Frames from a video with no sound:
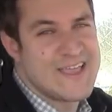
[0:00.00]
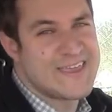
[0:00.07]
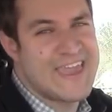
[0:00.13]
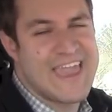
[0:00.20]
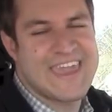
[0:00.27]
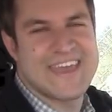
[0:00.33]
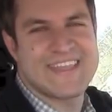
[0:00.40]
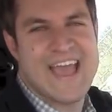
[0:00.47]

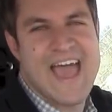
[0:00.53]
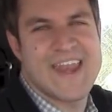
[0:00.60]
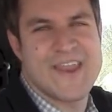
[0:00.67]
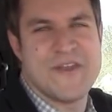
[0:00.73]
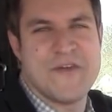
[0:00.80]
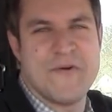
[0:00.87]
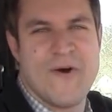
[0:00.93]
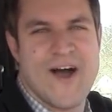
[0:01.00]
Can't get that in a
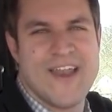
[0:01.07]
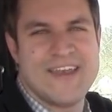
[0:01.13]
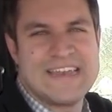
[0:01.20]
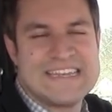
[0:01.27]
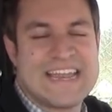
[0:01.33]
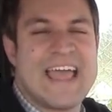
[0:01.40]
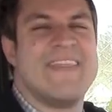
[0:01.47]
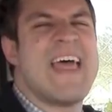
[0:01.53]
new one,
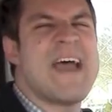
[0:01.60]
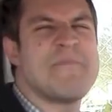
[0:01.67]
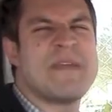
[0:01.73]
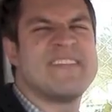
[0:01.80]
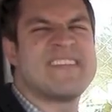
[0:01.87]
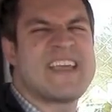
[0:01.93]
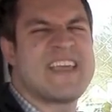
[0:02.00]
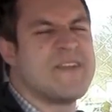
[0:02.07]
and that
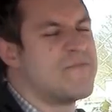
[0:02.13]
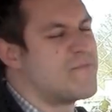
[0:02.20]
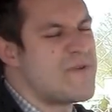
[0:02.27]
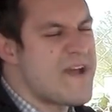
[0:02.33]
means I can